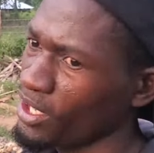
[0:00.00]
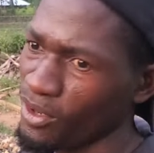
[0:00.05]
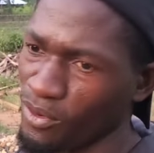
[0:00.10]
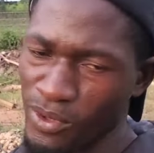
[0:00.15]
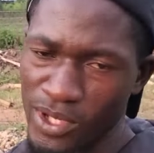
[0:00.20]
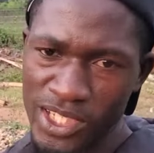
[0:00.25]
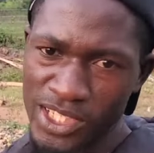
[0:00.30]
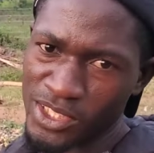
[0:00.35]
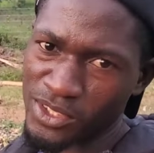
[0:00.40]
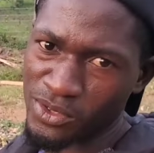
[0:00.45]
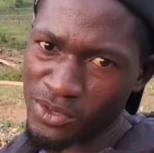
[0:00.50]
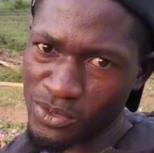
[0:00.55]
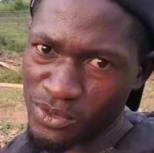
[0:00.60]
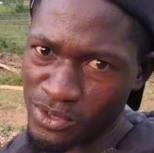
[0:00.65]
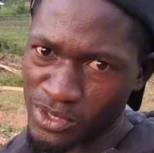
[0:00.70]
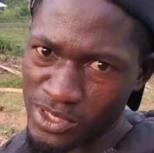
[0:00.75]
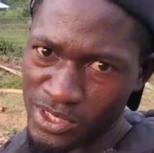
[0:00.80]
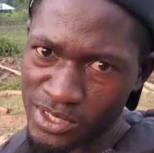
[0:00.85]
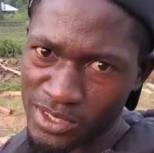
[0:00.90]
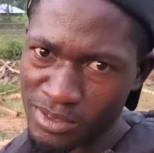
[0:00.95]
well and
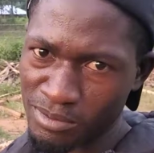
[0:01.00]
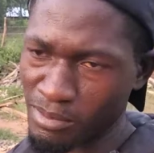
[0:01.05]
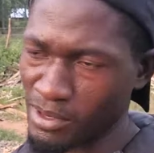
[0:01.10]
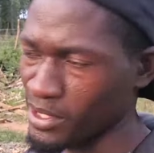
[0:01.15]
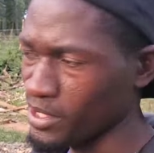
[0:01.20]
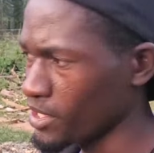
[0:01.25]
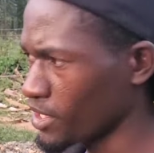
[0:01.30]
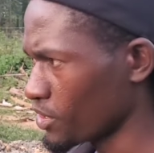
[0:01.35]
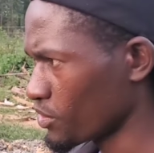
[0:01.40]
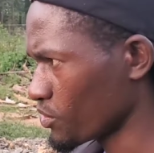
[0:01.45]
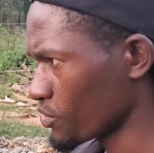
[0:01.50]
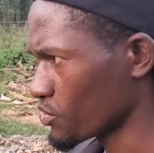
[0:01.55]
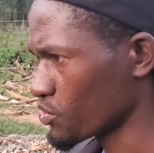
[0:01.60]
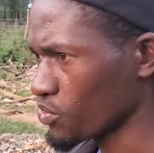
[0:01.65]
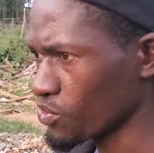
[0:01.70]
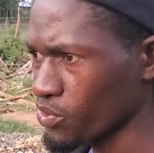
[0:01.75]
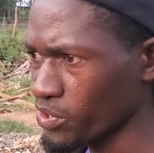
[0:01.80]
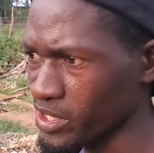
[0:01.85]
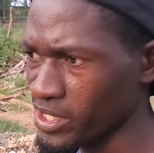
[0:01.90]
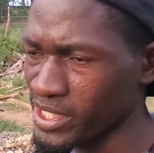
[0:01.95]
good, but there are those
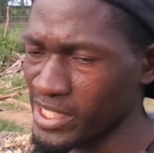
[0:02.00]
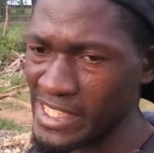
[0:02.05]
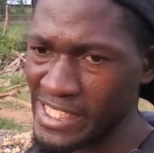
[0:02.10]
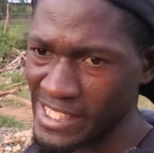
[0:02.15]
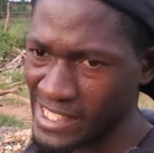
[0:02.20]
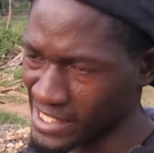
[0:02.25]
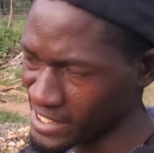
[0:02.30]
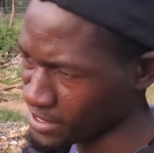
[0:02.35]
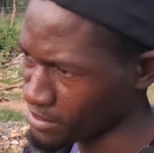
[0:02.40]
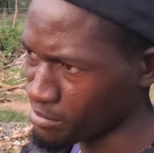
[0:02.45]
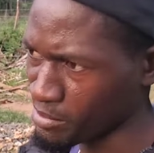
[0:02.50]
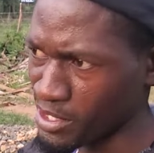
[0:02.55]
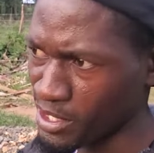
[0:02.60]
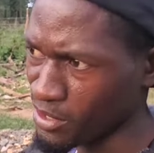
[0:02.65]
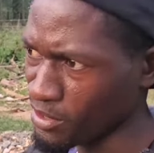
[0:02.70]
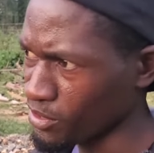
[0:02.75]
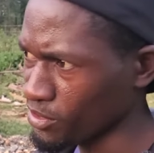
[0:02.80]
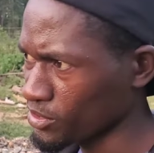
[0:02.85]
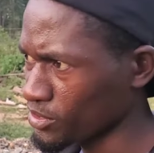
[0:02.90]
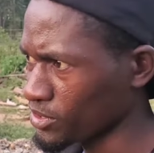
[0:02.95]
who really trust me a
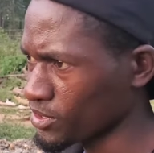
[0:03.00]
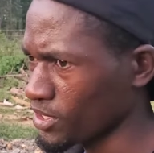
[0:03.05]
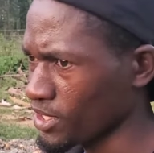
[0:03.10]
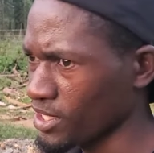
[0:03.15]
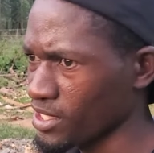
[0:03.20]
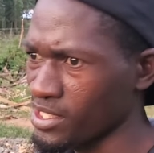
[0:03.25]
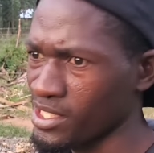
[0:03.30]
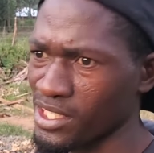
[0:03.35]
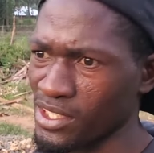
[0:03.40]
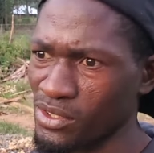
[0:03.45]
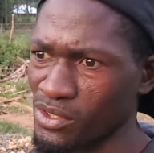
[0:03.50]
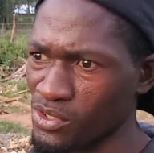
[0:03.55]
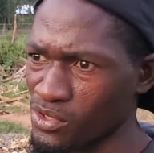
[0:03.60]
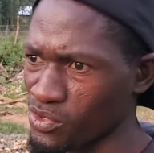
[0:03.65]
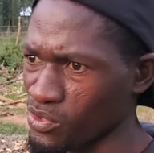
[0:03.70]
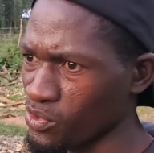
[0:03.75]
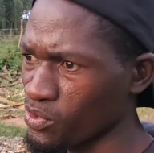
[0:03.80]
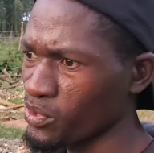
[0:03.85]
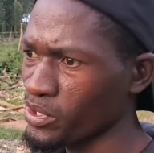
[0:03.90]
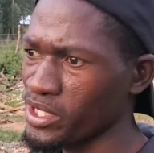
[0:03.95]
lot, and there are those
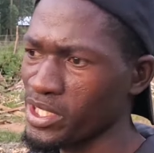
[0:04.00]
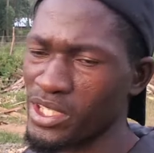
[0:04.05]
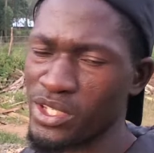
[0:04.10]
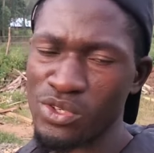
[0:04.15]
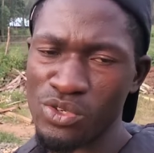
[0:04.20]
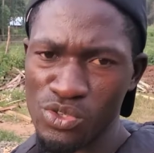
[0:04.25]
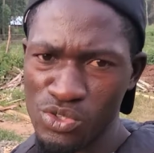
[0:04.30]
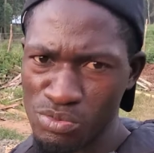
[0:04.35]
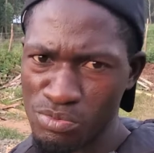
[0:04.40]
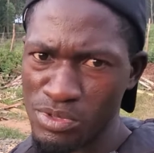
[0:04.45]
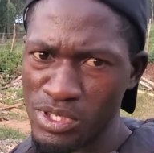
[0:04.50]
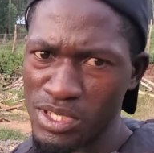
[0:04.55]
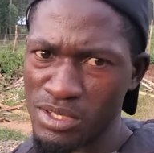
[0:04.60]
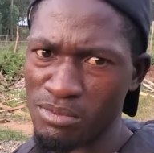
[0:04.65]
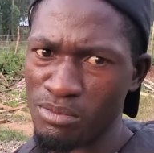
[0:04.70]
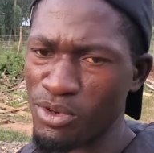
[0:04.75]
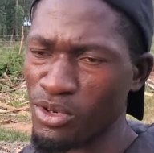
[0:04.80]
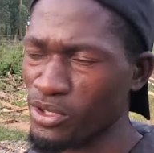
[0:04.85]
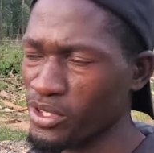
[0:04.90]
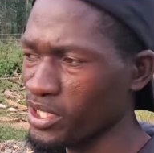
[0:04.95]
who really knows me
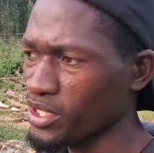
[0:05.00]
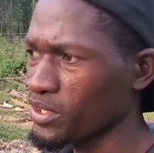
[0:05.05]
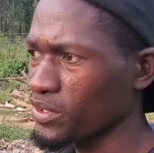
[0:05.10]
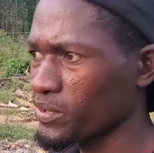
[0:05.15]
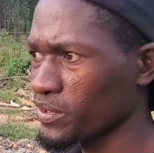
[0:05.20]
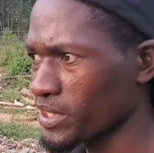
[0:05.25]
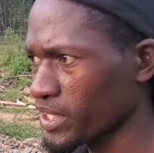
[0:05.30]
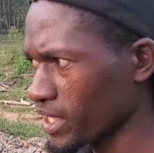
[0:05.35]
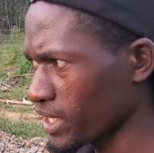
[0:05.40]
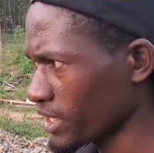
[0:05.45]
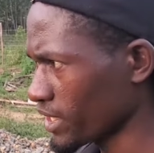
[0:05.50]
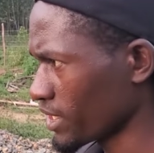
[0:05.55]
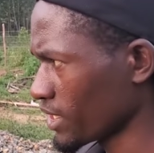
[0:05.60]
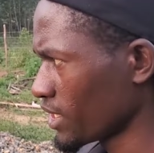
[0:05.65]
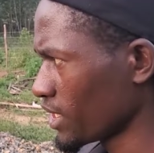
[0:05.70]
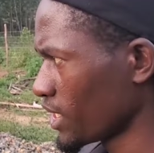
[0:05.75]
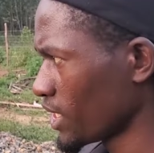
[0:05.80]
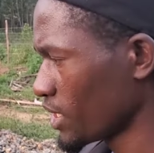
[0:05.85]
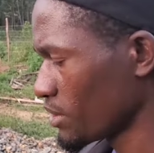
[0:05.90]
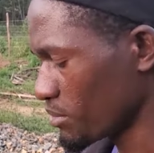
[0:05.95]
more than you think.
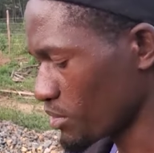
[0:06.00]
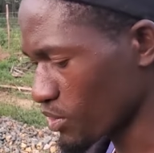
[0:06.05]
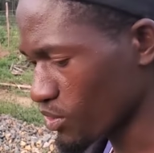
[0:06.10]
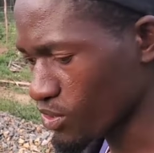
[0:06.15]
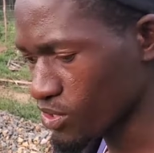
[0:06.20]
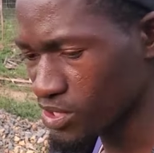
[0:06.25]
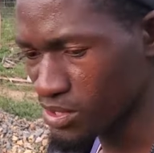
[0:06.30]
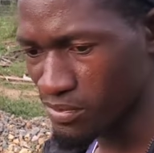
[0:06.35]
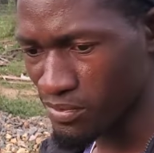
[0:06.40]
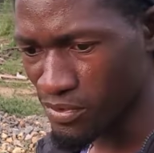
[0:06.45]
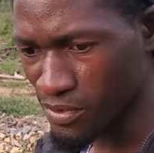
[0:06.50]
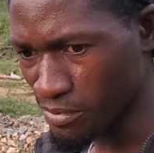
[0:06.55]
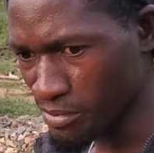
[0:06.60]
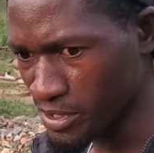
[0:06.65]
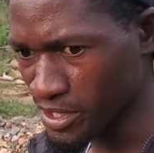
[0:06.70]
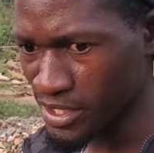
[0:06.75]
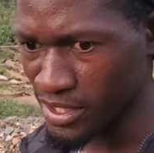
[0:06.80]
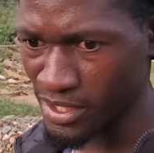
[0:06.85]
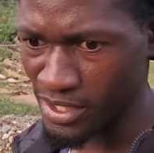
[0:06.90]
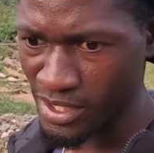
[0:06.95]
Because for
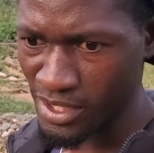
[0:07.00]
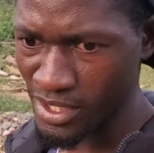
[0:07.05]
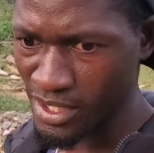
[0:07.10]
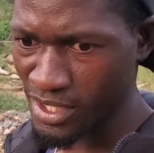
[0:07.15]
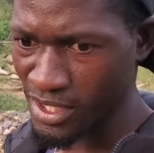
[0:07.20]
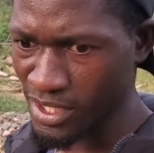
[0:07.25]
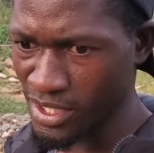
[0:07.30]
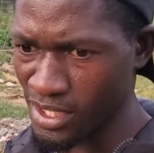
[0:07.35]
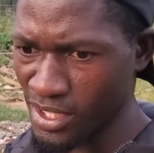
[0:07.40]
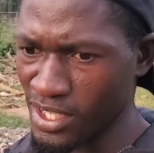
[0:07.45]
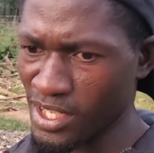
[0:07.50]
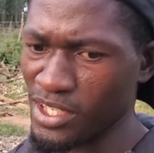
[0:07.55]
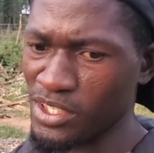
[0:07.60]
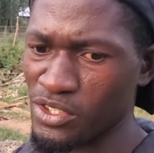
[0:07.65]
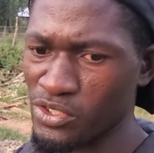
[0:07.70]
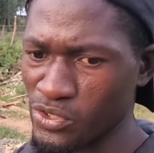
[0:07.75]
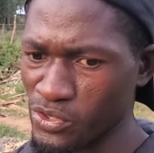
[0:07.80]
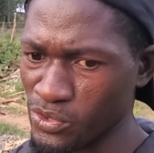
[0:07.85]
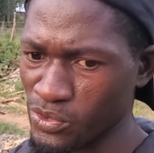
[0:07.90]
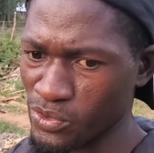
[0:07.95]
me and
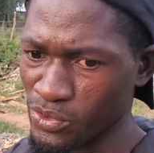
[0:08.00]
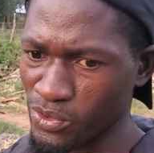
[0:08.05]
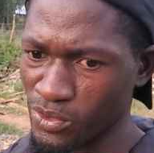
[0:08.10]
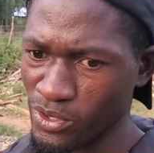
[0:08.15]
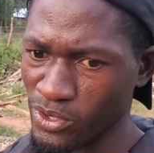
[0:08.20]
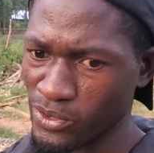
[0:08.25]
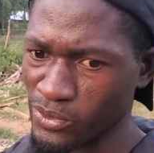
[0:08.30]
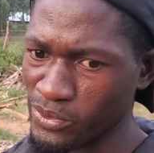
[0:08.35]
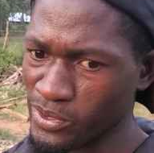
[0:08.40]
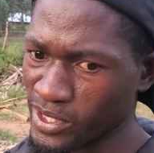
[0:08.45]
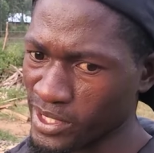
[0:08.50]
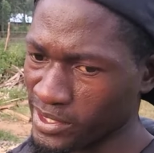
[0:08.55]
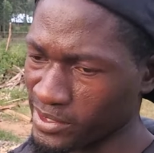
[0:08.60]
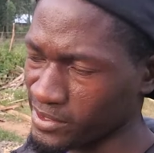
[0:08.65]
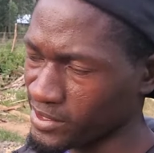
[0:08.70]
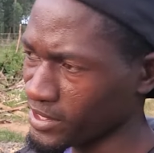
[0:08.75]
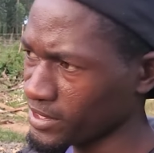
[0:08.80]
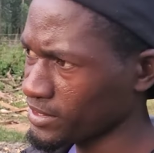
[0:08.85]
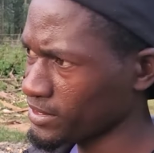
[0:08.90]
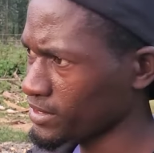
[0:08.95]
you, we are
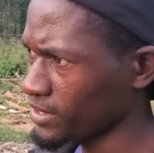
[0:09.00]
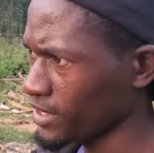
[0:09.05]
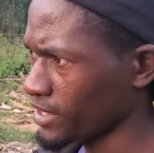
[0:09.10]
just